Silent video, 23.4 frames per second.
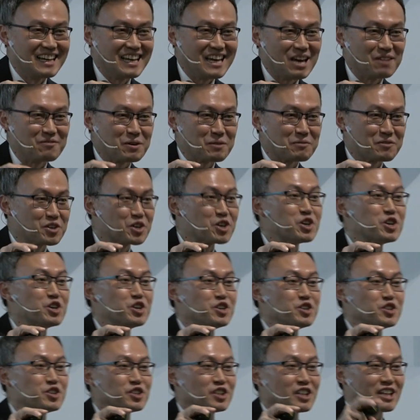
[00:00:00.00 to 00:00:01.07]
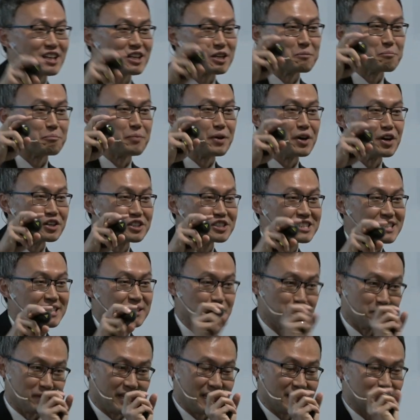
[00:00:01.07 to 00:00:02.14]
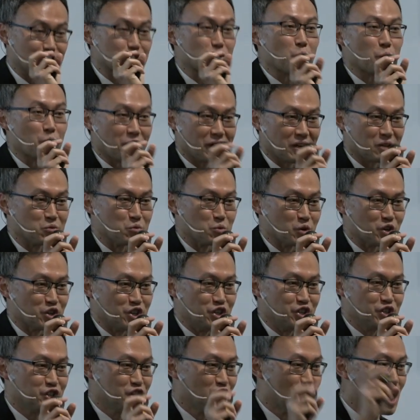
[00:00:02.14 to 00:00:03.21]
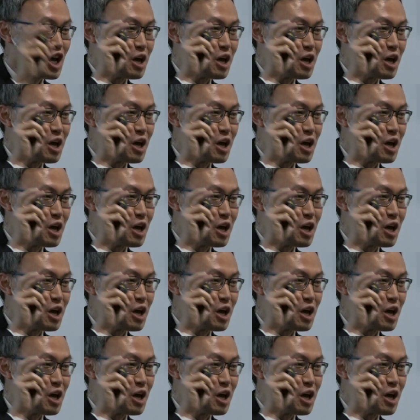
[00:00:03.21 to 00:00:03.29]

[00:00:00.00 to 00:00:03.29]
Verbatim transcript: have you ever heard like a Byungjin, that's a Korean word,